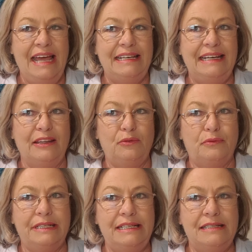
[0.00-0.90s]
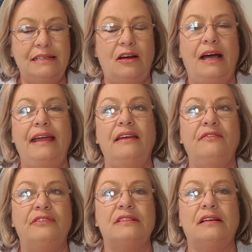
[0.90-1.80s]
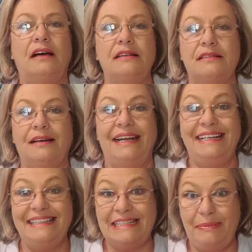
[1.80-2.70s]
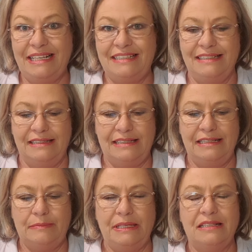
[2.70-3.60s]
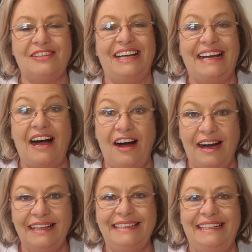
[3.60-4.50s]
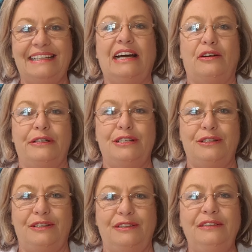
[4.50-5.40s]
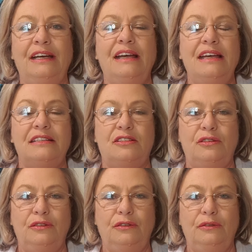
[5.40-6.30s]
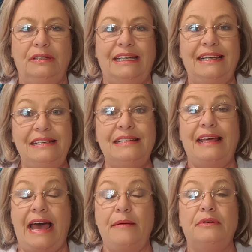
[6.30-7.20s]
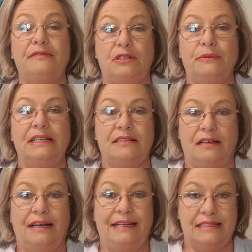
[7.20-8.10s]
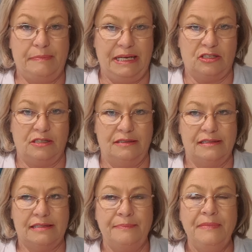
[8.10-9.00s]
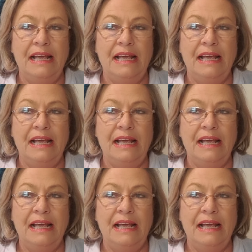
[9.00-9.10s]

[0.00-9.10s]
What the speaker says: Now, the reason I emphasize site inspections is because I highly encourage you to get into the habit of doing site inspections.